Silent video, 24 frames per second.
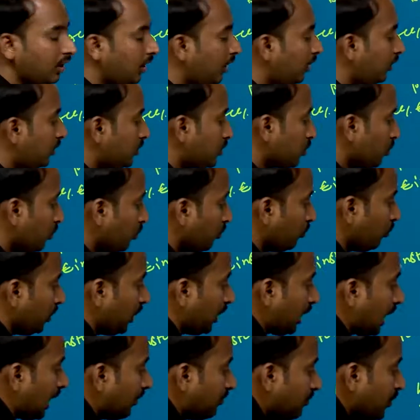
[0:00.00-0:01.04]
So where
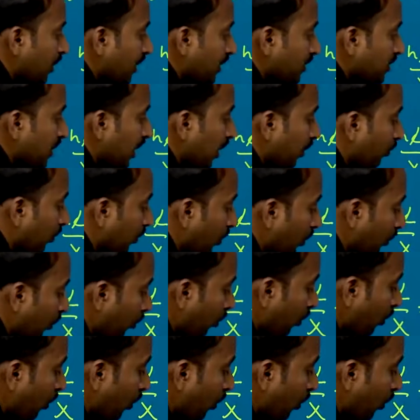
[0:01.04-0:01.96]
mv is equal to